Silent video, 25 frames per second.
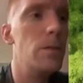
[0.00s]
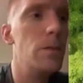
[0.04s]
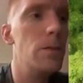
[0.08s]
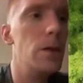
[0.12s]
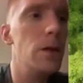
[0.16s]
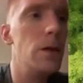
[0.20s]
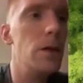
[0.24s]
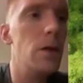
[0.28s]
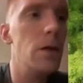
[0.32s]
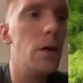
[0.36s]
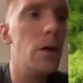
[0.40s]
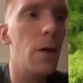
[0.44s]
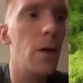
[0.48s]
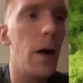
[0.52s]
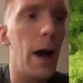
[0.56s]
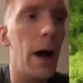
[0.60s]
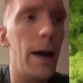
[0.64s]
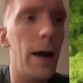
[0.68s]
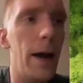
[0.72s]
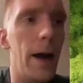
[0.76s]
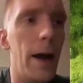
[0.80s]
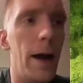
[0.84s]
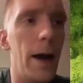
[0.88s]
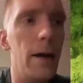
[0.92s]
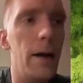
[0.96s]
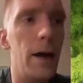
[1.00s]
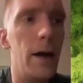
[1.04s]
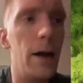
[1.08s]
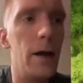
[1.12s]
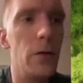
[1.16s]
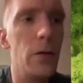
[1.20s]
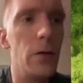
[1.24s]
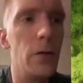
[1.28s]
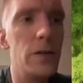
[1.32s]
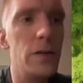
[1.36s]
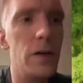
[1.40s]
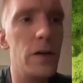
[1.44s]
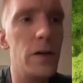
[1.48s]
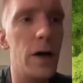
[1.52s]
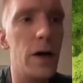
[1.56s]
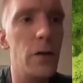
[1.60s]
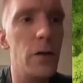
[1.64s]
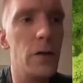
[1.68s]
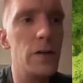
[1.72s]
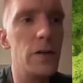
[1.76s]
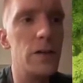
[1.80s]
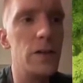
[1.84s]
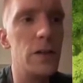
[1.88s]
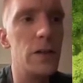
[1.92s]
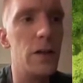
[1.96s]
you know, I look to
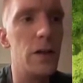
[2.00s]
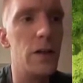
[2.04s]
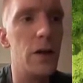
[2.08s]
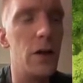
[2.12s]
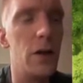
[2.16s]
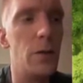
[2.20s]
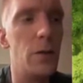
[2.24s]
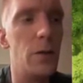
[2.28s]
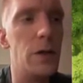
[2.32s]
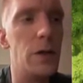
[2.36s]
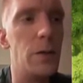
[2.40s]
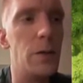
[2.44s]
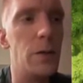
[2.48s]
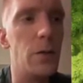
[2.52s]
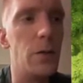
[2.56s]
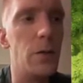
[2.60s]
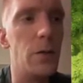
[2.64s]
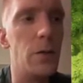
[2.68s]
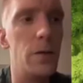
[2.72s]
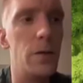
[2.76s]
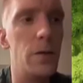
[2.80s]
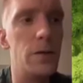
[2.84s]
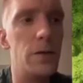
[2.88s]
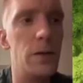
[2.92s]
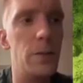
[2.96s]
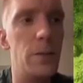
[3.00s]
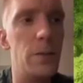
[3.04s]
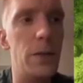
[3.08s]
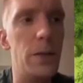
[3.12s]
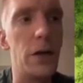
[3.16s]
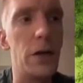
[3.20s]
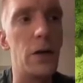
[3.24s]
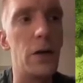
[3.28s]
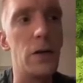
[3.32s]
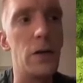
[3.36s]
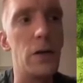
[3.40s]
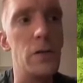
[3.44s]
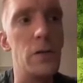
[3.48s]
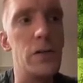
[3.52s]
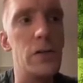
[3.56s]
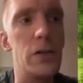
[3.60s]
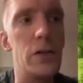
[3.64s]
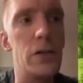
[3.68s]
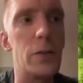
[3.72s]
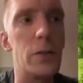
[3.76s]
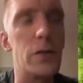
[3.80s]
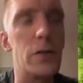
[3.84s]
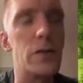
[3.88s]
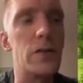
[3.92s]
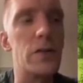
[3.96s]
the other people, to bigger
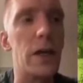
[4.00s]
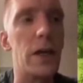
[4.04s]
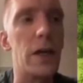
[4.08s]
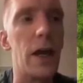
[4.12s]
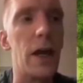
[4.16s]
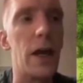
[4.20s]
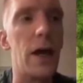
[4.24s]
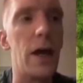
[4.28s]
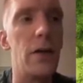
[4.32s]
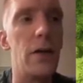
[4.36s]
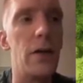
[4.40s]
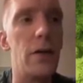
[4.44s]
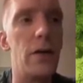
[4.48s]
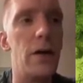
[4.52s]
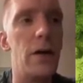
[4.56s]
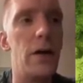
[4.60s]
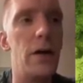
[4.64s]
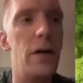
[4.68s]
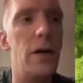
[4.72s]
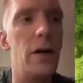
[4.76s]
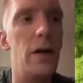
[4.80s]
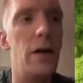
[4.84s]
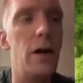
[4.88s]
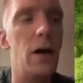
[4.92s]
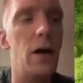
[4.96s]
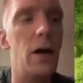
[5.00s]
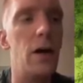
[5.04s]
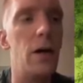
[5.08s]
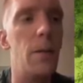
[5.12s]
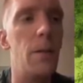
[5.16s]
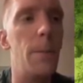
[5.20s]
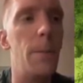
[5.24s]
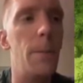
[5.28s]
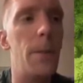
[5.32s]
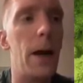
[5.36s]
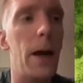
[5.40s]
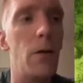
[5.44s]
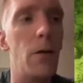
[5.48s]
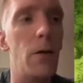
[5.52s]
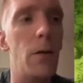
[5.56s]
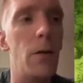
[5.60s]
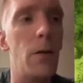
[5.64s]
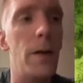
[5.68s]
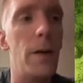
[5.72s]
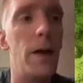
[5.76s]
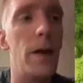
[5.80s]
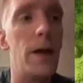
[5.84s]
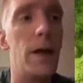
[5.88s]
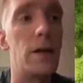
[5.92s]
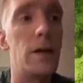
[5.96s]
YouTubers like Galadon,
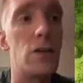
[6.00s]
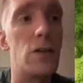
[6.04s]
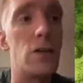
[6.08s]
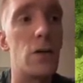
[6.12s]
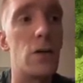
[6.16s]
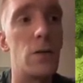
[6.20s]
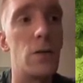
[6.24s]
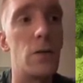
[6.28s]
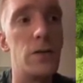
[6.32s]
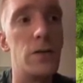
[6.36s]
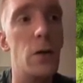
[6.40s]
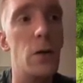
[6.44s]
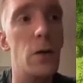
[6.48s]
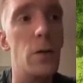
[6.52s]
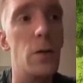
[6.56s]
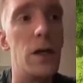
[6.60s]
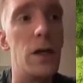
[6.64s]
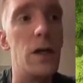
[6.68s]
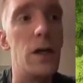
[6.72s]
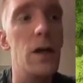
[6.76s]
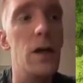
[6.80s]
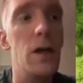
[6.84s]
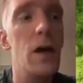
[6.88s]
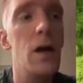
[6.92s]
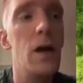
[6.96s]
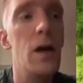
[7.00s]
Powerbang, General Tony,